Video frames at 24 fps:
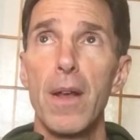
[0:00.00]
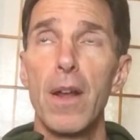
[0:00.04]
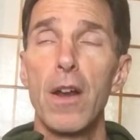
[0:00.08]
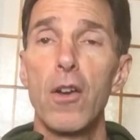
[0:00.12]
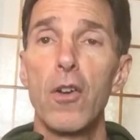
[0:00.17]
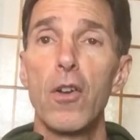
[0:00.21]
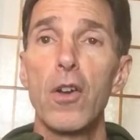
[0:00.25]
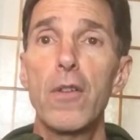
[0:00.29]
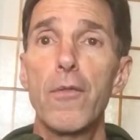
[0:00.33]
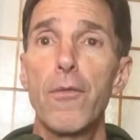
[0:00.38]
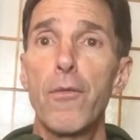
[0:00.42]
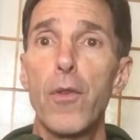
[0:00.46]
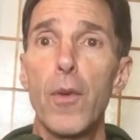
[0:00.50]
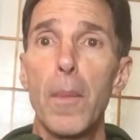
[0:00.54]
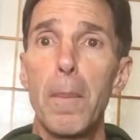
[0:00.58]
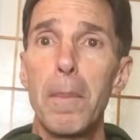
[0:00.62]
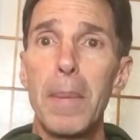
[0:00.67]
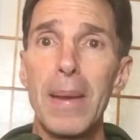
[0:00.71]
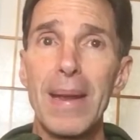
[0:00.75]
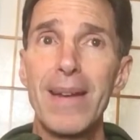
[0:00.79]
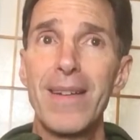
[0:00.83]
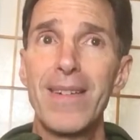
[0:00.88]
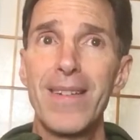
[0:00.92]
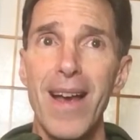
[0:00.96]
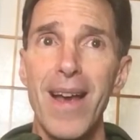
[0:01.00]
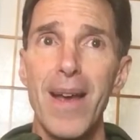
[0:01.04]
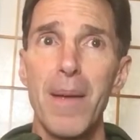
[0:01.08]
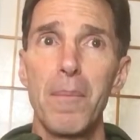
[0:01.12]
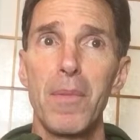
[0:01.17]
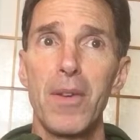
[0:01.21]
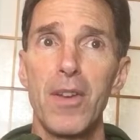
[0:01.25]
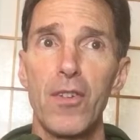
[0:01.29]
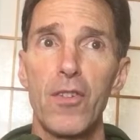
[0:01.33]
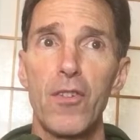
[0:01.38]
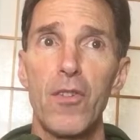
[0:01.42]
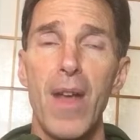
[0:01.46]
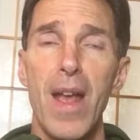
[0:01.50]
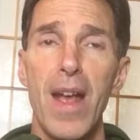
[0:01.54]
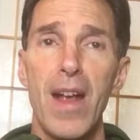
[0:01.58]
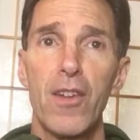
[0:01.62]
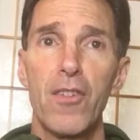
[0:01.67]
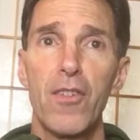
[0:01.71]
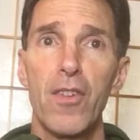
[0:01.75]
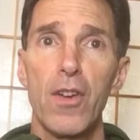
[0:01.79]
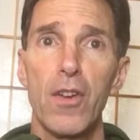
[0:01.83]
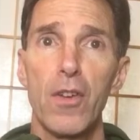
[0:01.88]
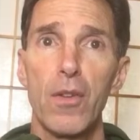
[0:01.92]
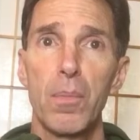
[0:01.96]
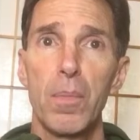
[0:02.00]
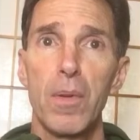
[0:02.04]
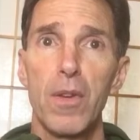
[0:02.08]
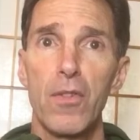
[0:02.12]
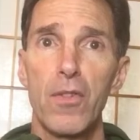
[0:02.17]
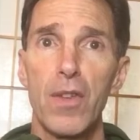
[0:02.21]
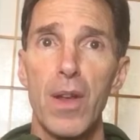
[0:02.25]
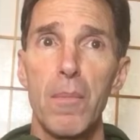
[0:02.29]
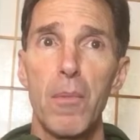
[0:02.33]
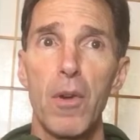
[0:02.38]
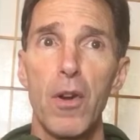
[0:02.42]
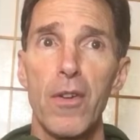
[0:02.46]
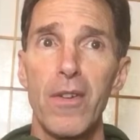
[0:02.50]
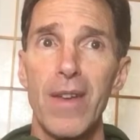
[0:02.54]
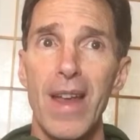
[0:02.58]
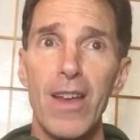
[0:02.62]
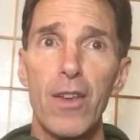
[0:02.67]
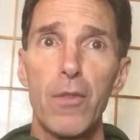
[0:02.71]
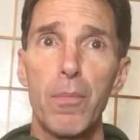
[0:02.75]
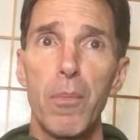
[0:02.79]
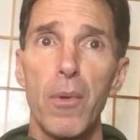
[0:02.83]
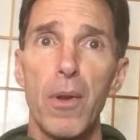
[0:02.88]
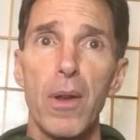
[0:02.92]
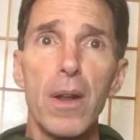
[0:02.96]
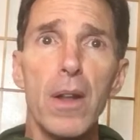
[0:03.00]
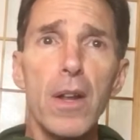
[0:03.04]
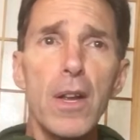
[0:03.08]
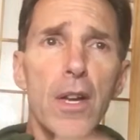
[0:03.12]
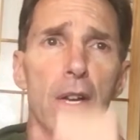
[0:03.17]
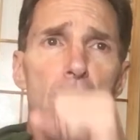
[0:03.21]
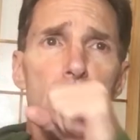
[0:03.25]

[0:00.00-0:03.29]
Look for big-time distractions because some are desperate.